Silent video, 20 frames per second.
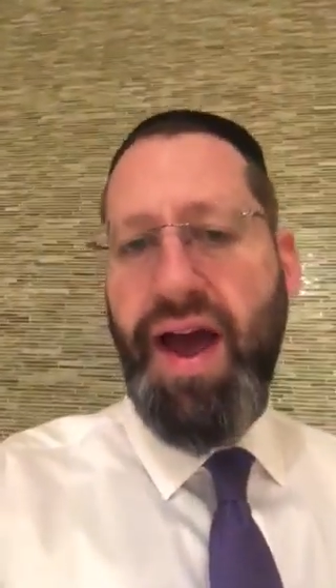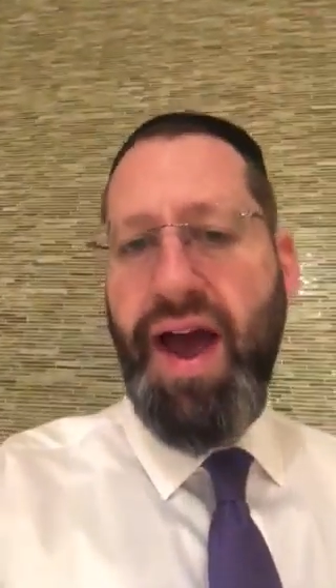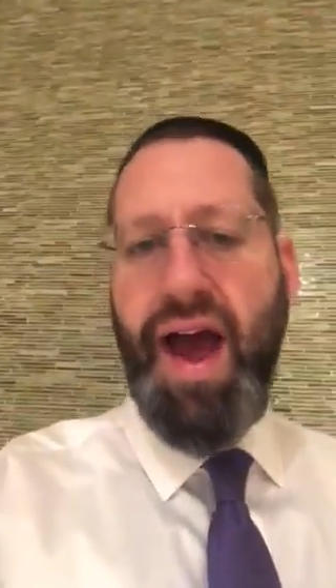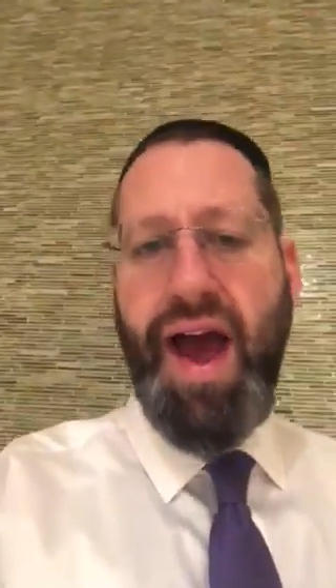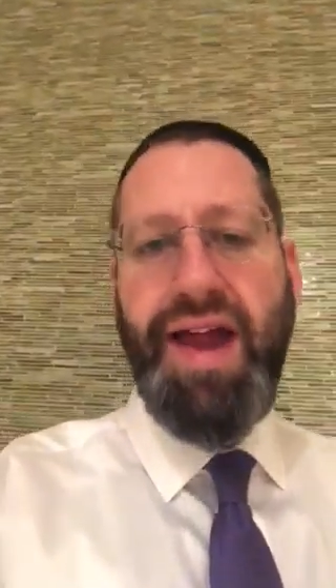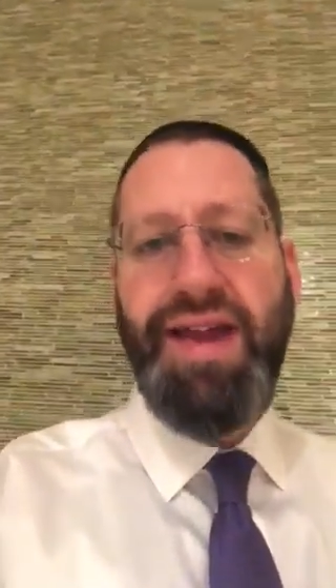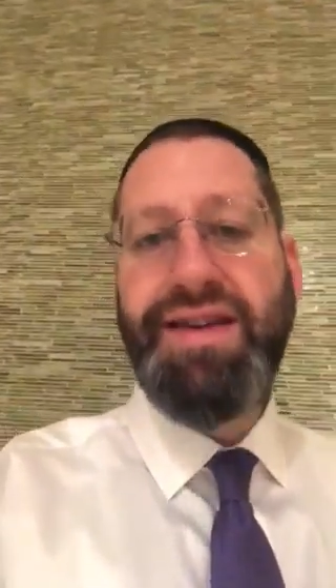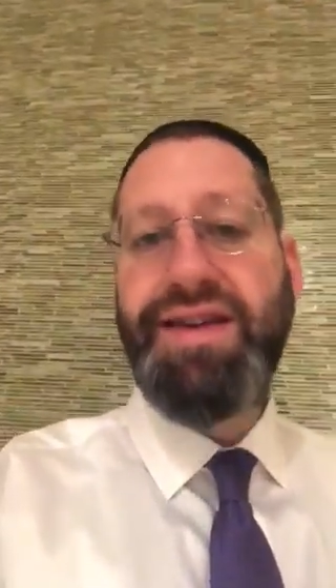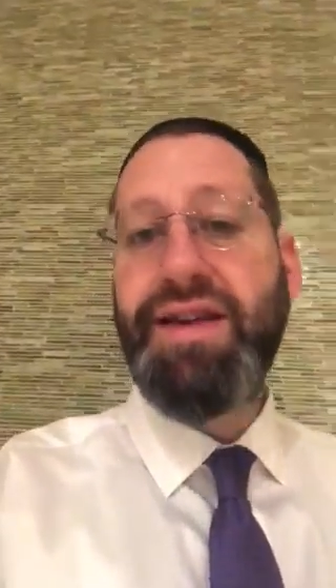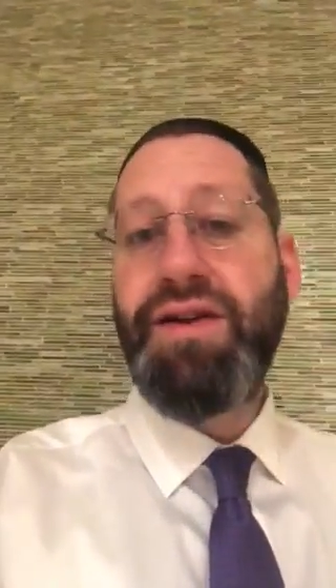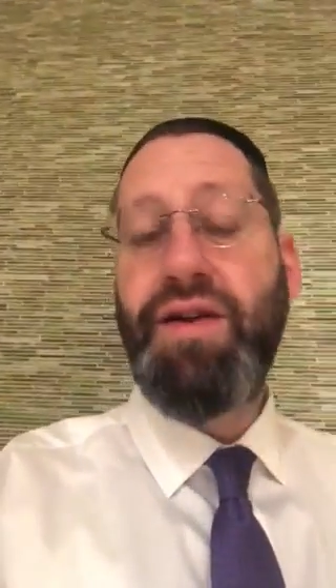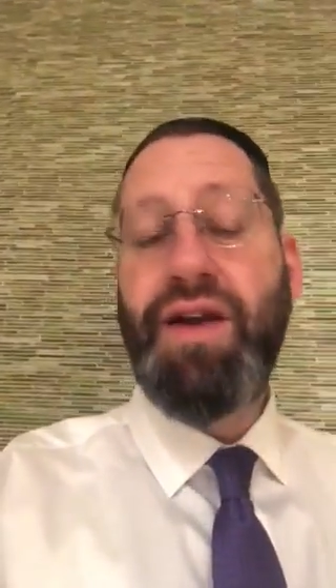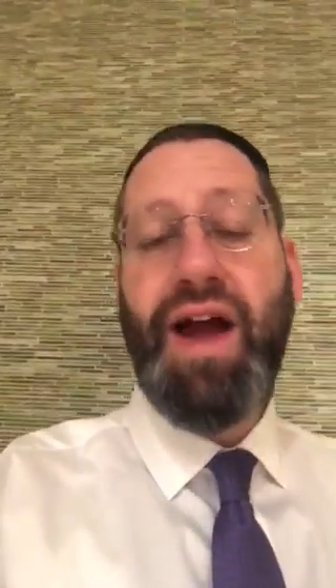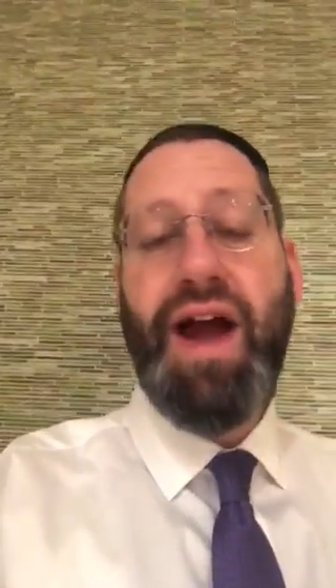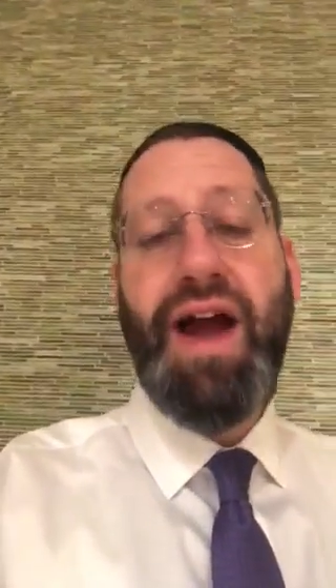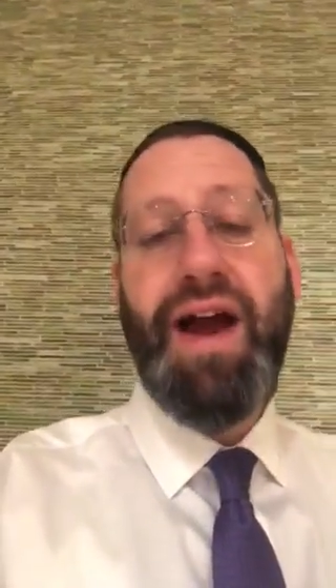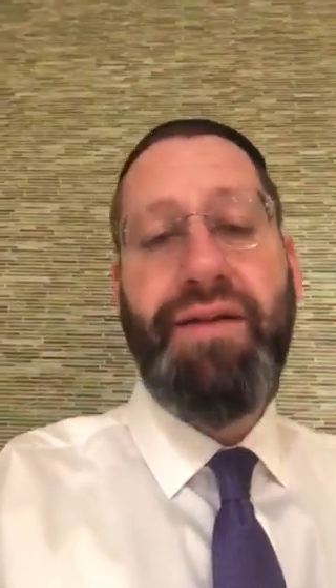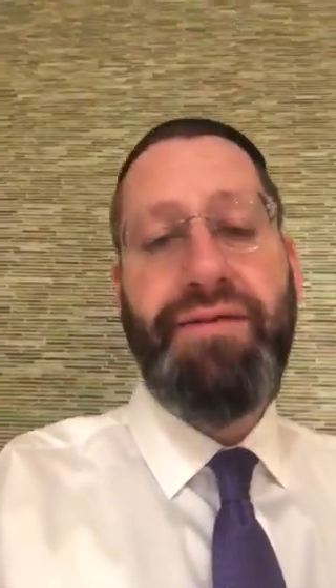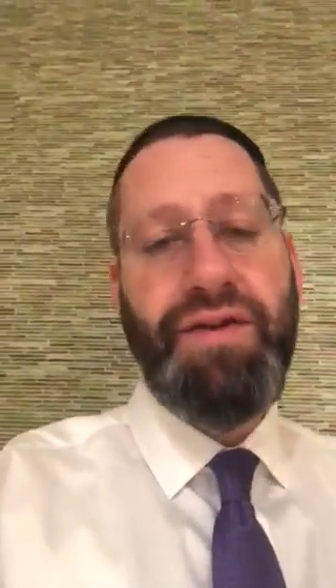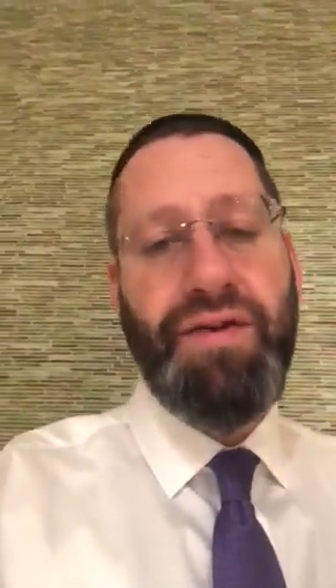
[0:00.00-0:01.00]
And you say, look,
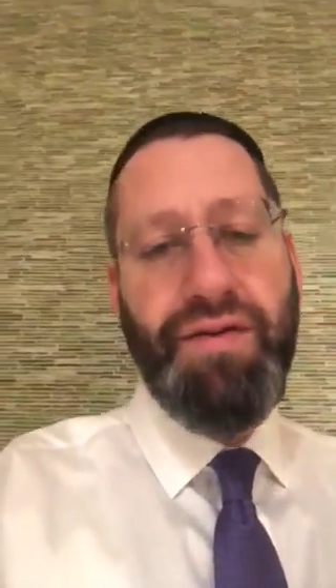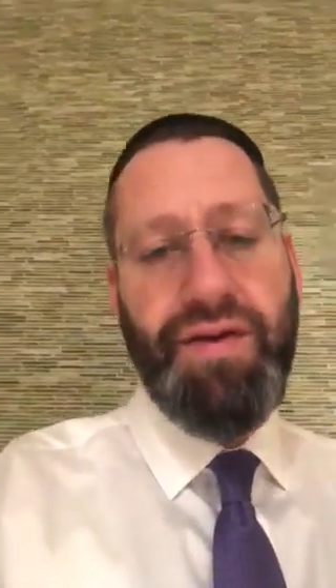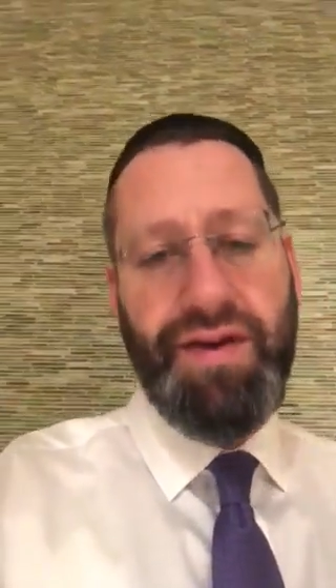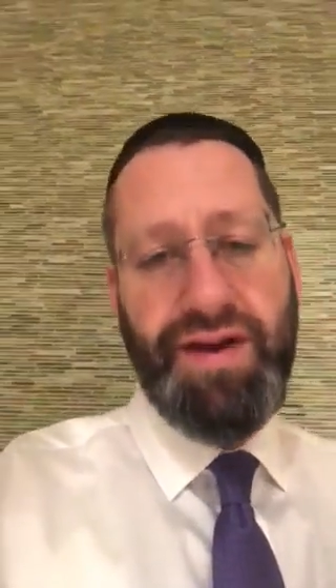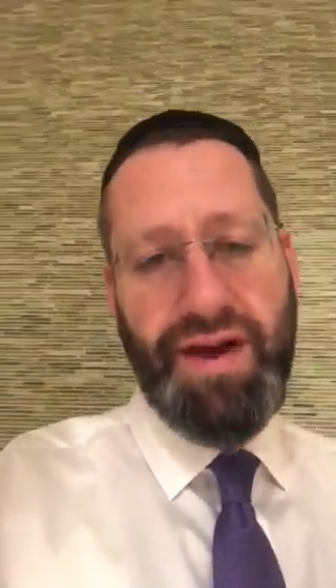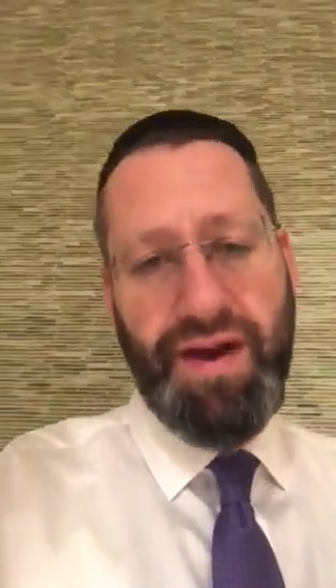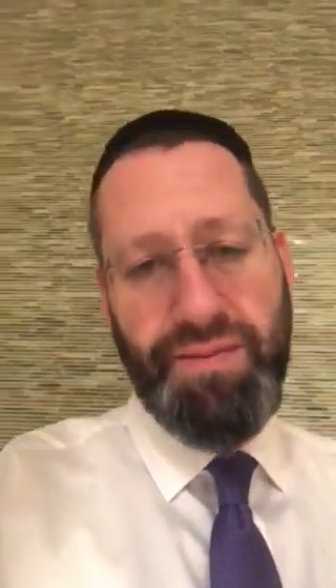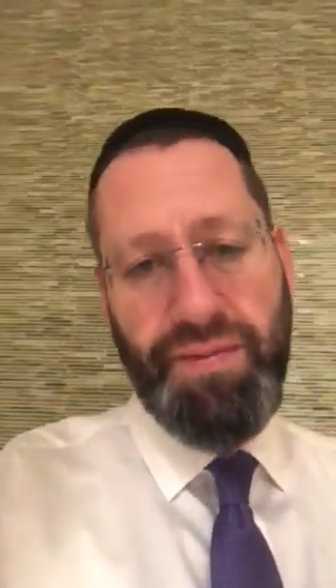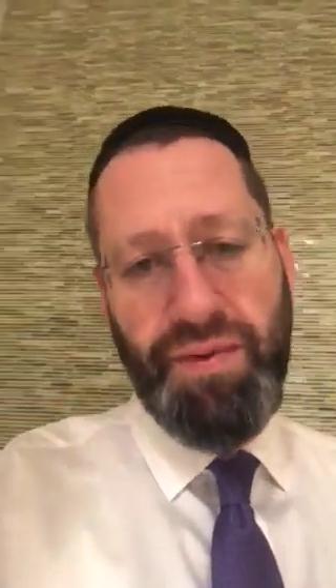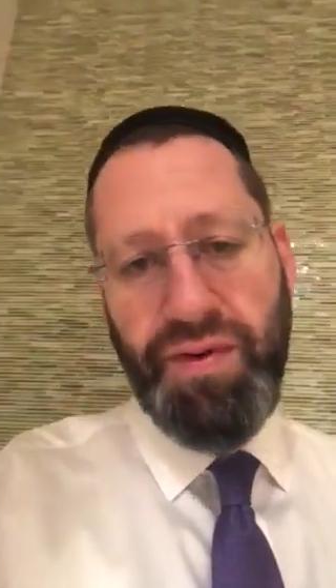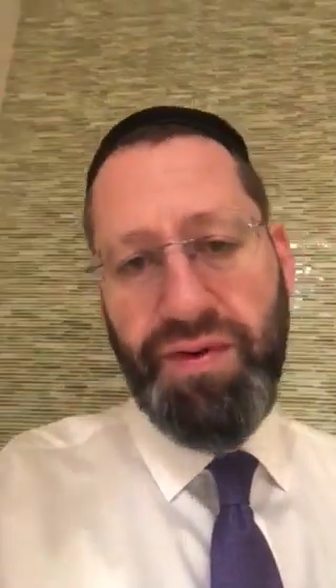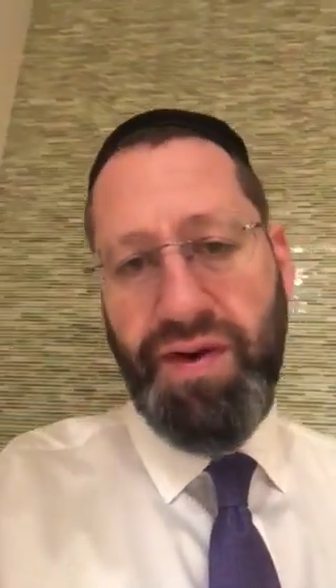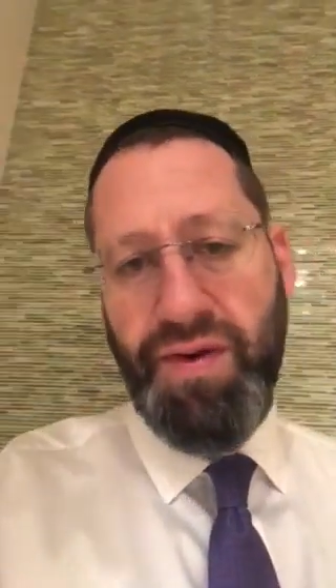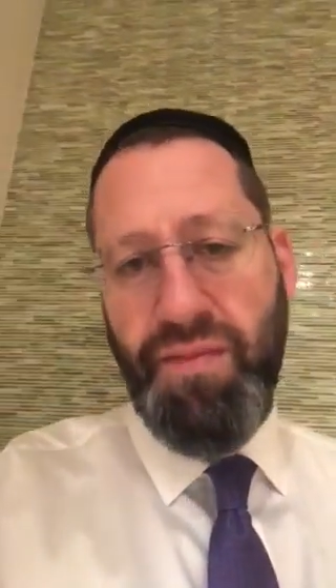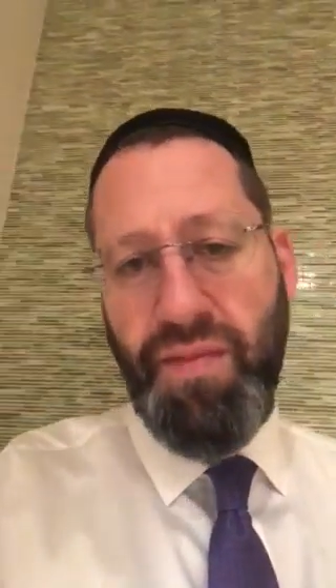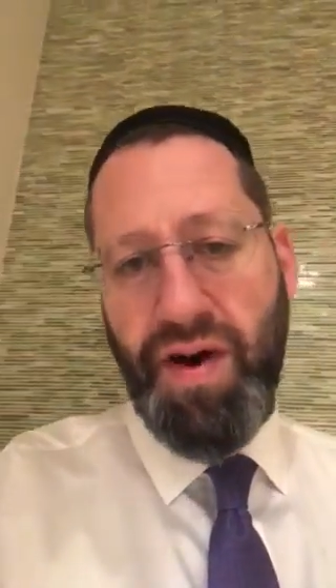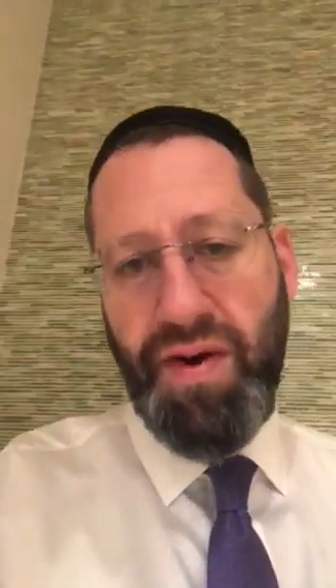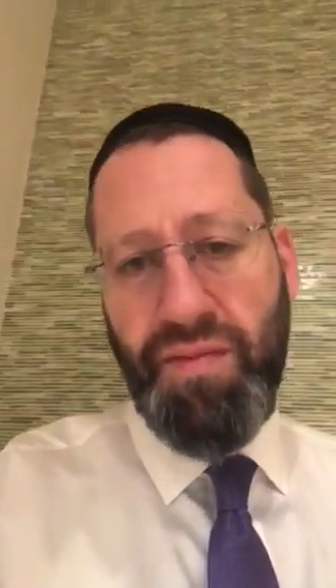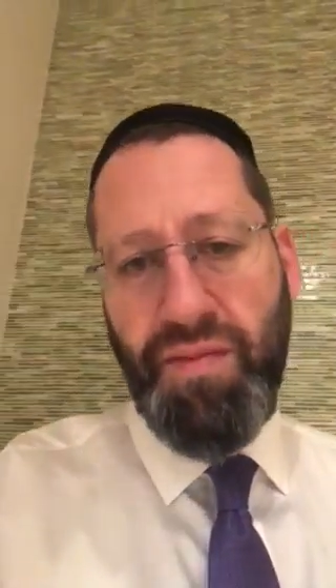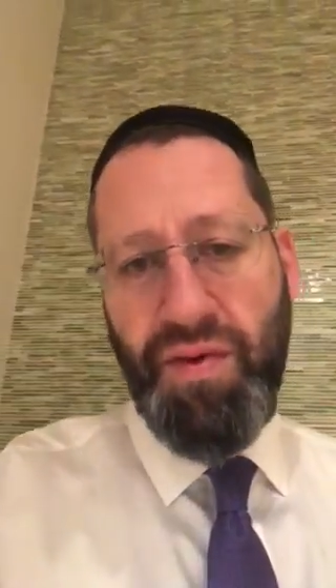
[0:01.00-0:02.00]
I have to go to the airport
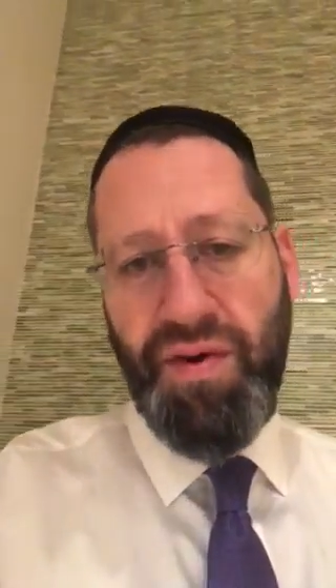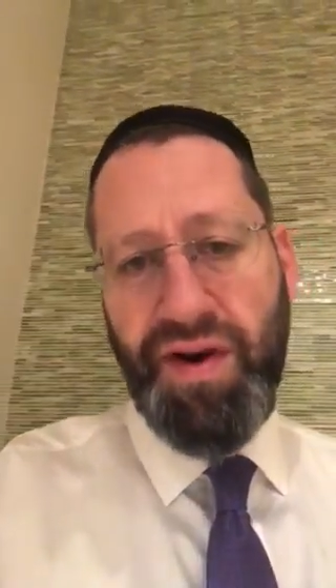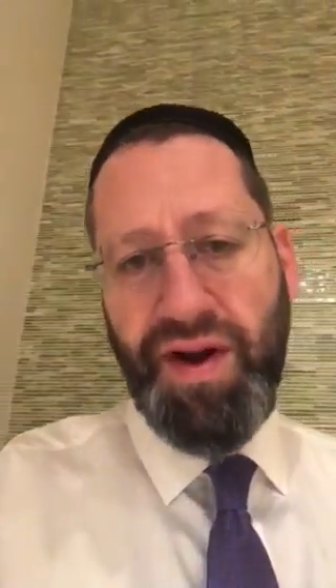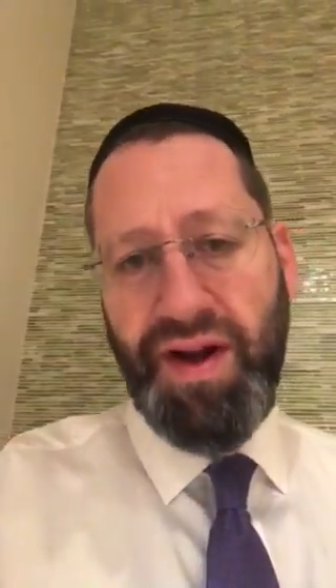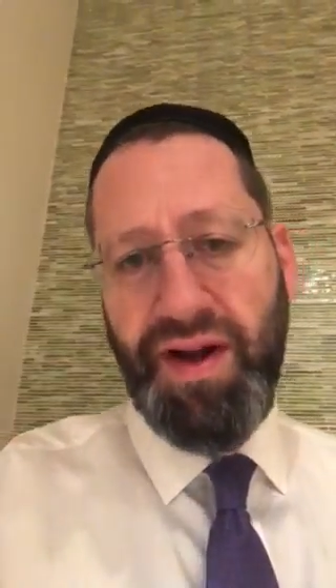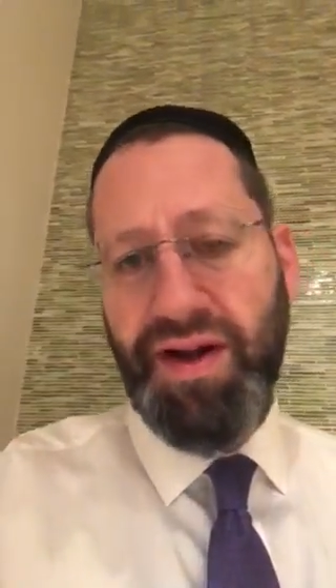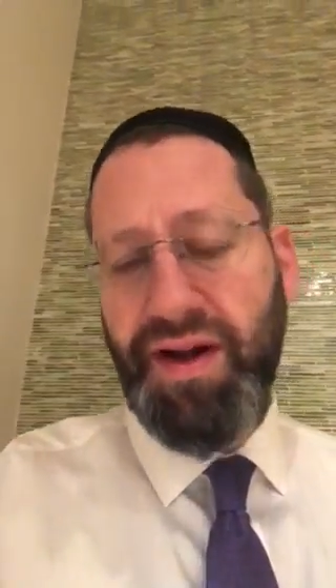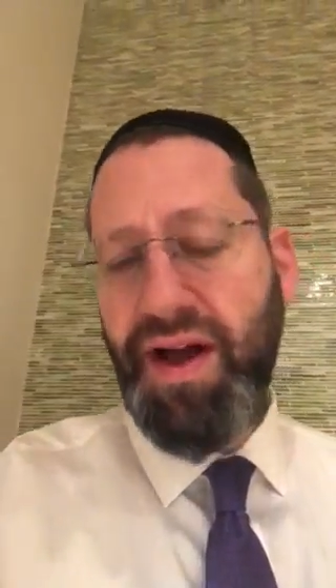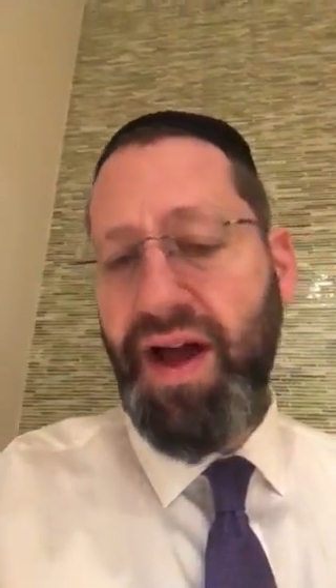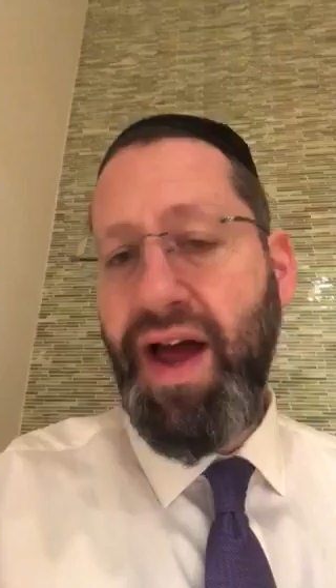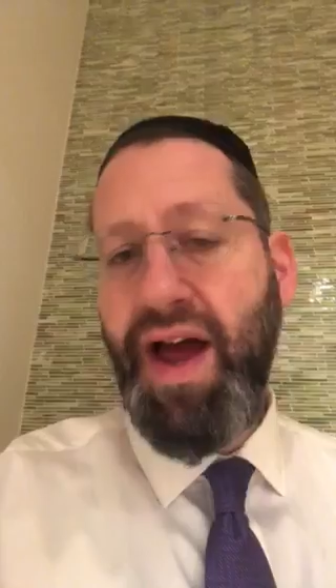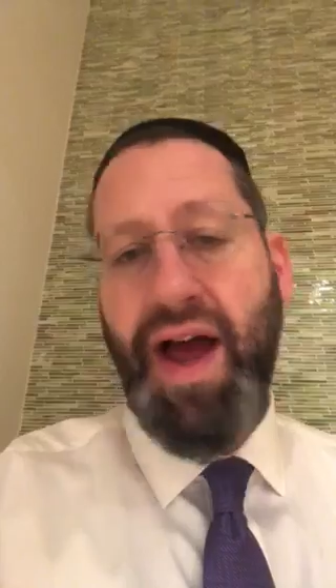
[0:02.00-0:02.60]
tomorrow morning.